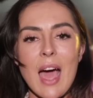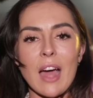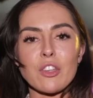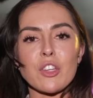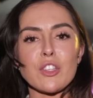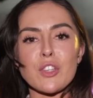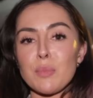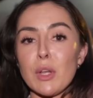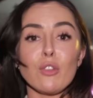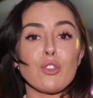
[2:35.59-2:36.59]
And she's just
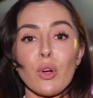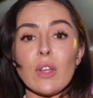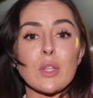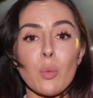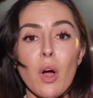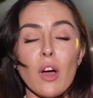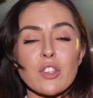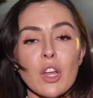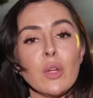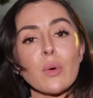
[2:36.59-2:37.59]
been a joy to watch.
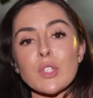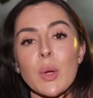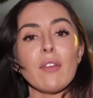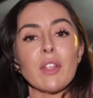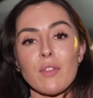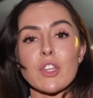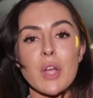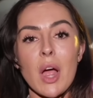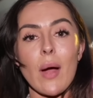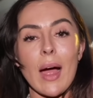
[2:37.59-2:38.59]
And you also have to give a
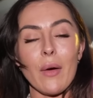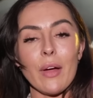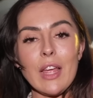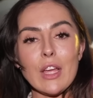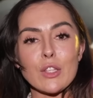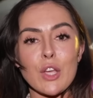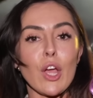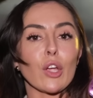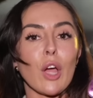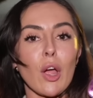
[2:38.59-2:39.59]
shout out to
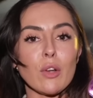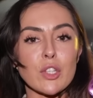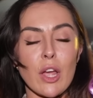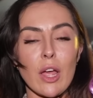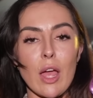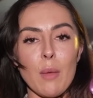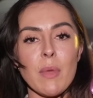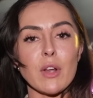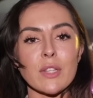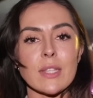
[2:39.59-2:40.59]
her coach, a
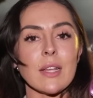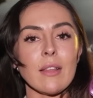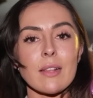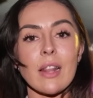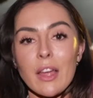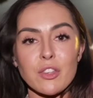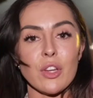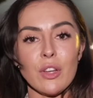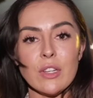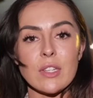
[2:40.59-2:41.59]
middle distance
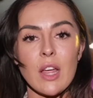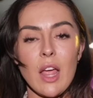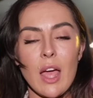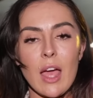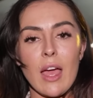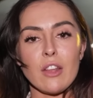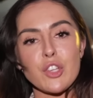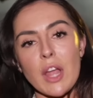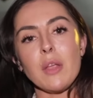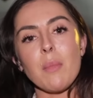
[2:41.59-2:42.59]
legend, uh,
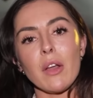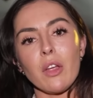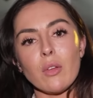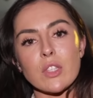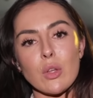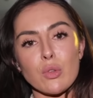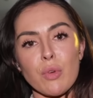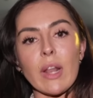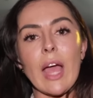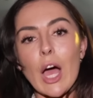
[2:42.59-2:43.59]
Jenny Meadows, who's
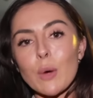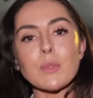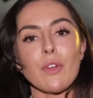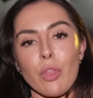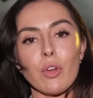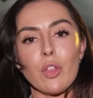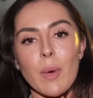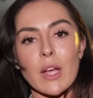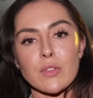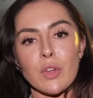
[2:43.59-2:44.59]
really helped her through the
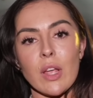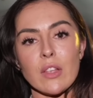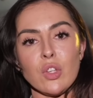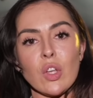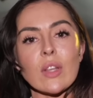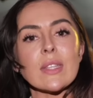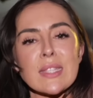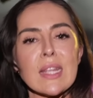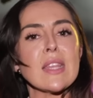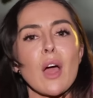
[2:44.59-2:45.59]
past few years. And you can
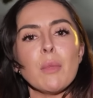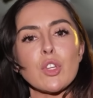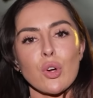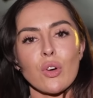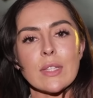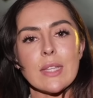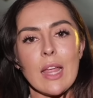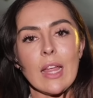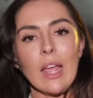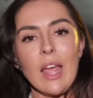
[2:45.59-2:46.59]
see that
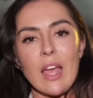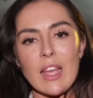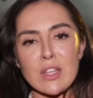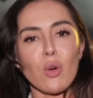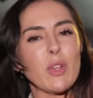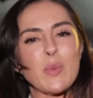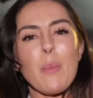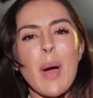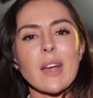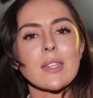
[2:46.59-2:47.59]
maturity has almost been
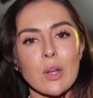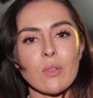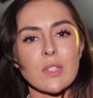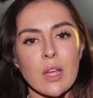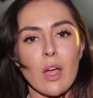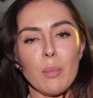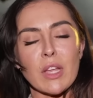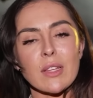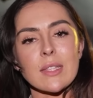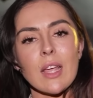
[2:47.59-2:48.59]
passed on to her
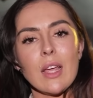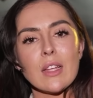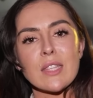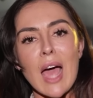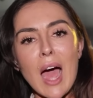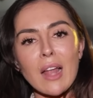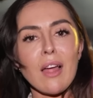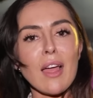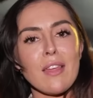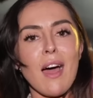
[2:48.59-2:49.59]
because to act
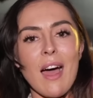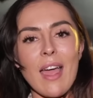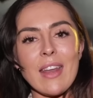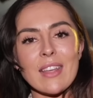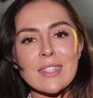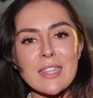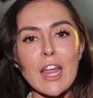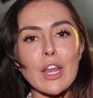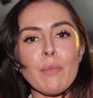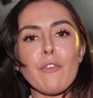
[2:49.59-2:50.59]
like that in a
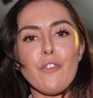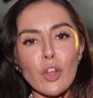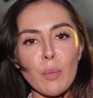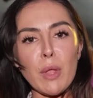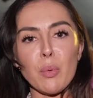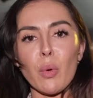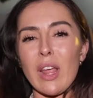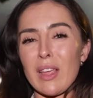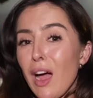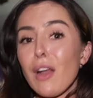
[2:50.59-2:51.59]
stadium full of people, and
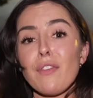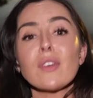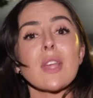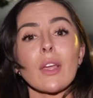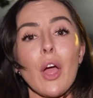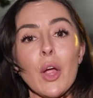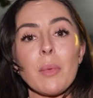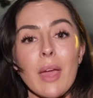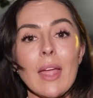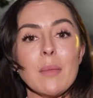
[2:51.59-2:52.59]
it kind of feels like a
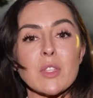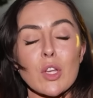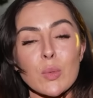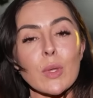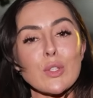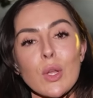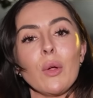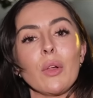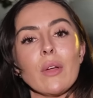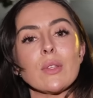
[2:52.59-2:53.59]
home games because we're
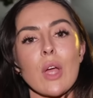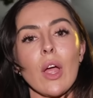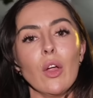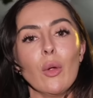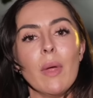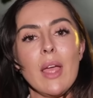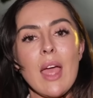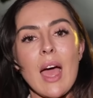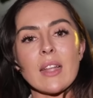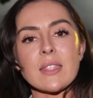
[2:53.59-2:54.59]
so close to home
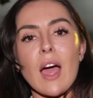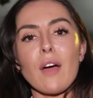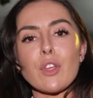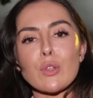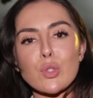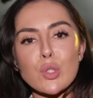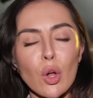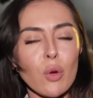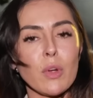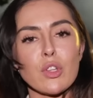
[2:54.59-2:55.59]
and to have
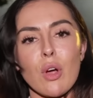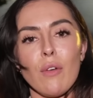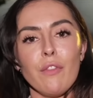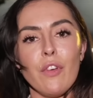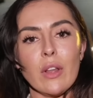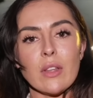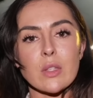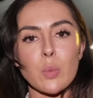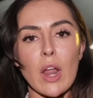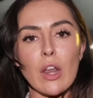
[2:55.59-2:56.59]
so much
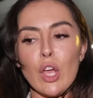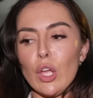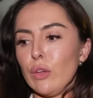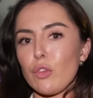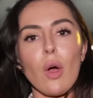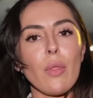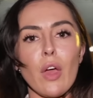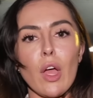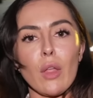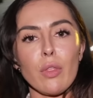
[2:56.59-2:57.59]
confidence when you've got
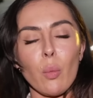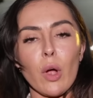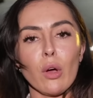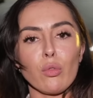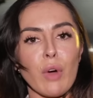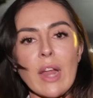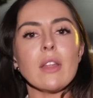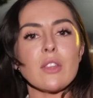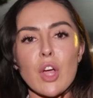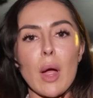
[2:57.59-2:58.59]
the, the world
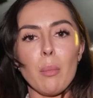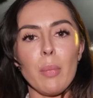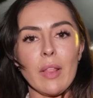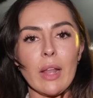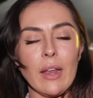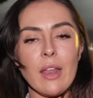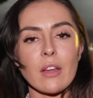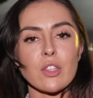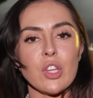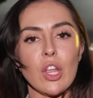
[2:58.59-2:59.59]
reigning champ in the lane
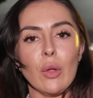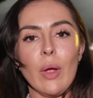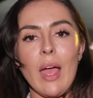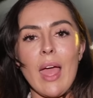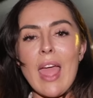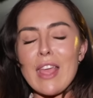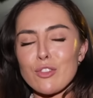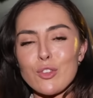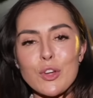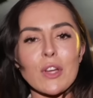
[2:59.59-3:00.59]
next to you
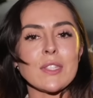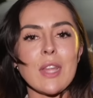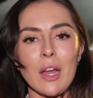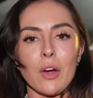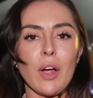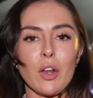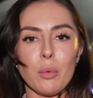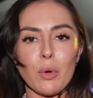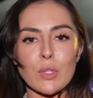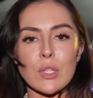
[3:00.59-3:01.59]
is just
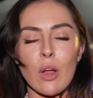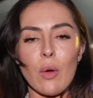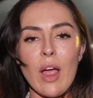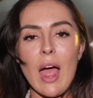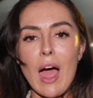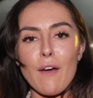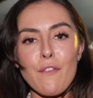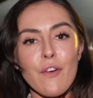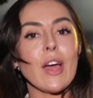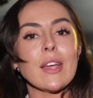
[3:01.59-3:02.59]
incredible. So our
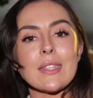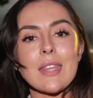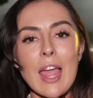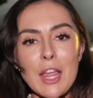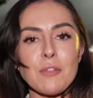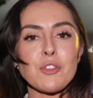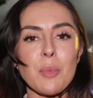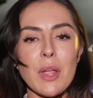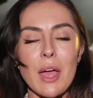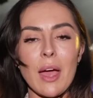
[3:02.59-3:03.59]
first 800
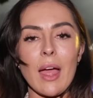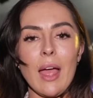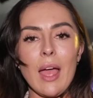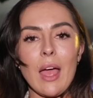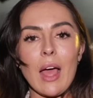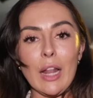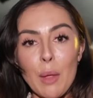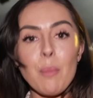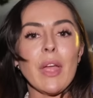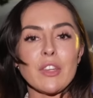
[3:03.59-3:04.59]
metre
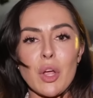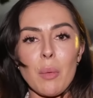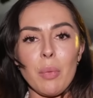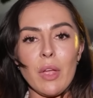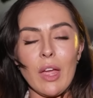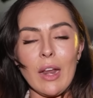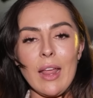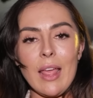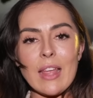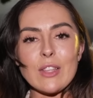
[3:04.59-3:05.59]
Olympic champion
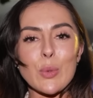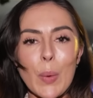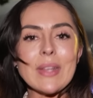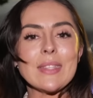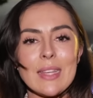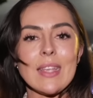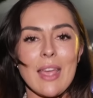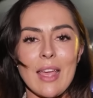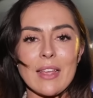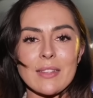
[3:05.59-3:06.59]
in 20
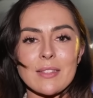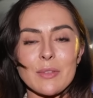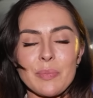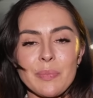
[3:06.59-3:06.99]
years